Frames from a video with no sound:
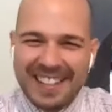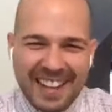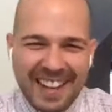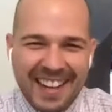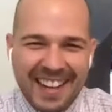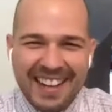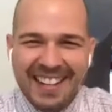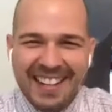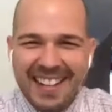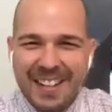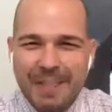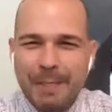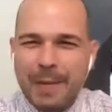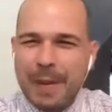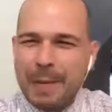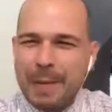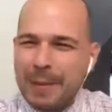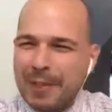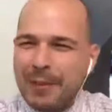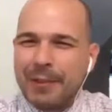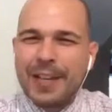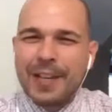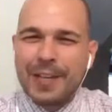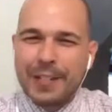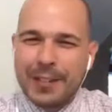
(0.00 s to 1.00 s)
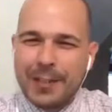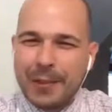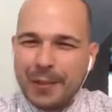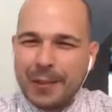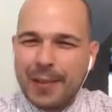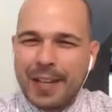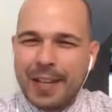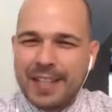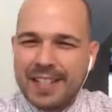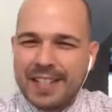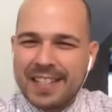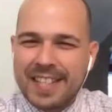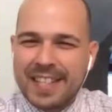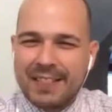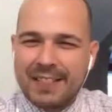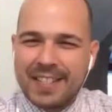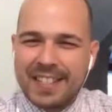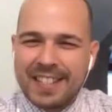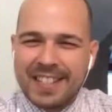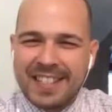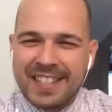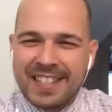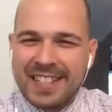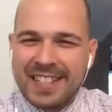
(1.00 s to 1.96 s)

Yeah, maybe 3 years, 2017,